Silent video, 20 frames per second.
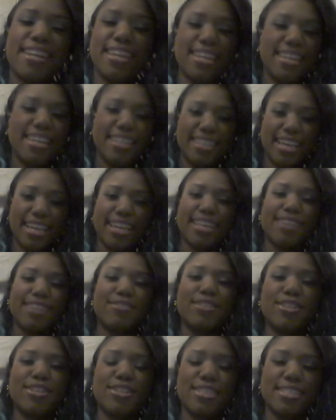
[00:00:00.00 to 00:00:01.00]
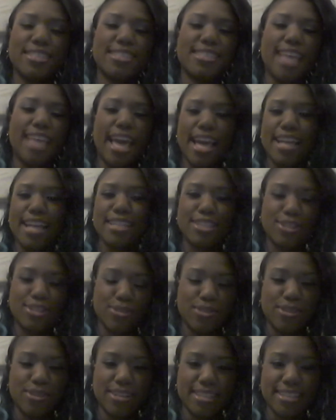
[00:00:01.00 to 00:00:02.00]
he like gives her this sad
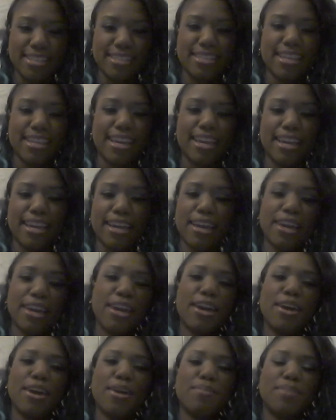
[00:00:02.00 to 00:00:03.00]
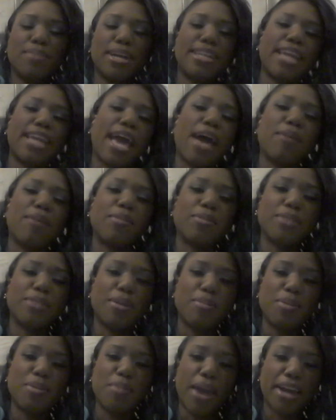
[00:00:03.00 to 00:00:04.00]
story that's like, my dad won't
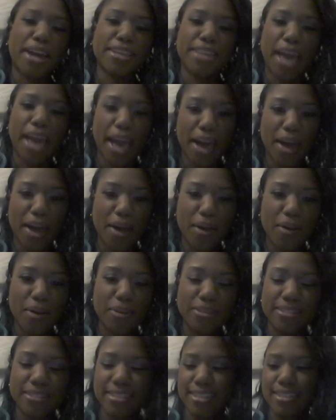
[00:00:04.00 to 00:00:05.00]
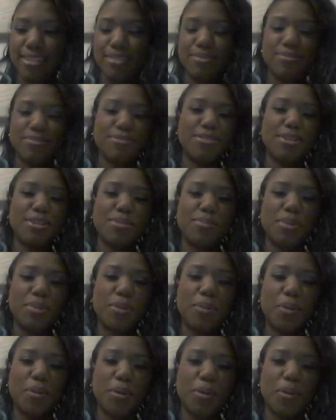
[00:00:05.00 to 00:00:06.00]
let me back in the house and
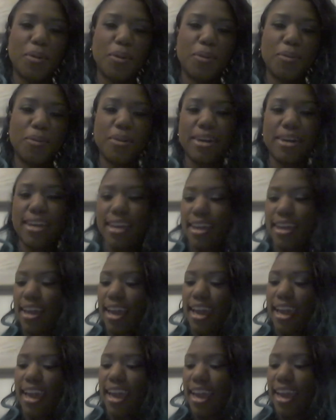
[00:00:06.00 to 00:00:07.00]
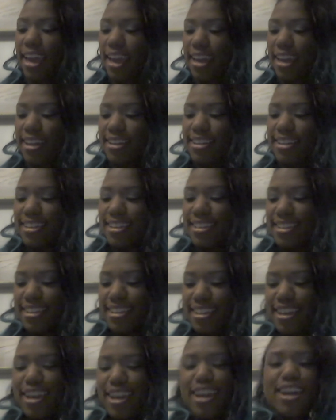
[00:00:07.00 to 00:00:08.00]
boo hoo. And
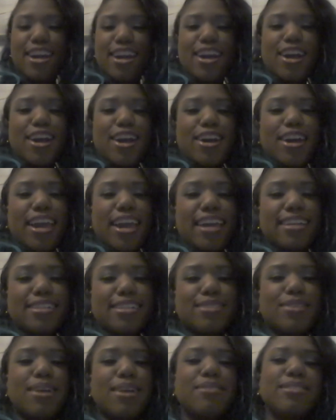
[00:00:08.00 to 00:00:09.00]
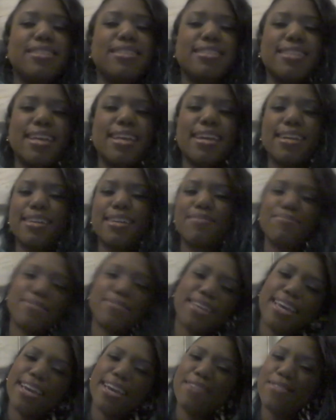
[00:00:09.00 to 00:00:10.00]
Hannah's mom is just like,
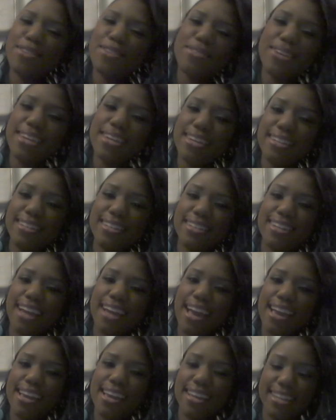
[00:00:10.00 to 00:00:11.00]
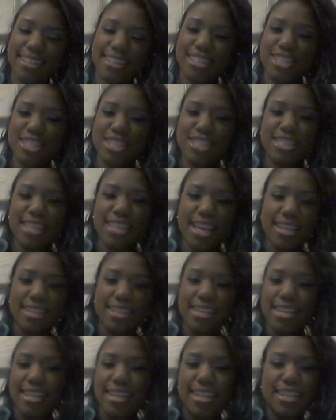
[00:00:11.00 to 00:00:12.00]
have you eaten tonight? And she
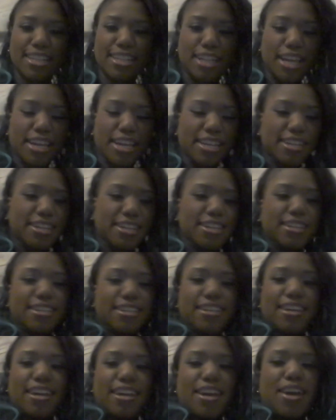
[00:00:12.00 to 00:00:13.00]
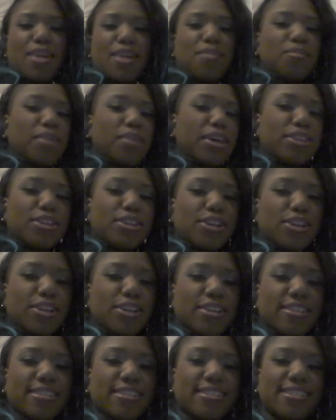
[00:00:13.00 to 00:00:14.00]
says it in like a
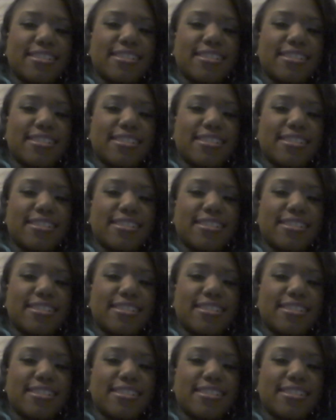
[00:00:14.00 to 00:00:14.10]
mother,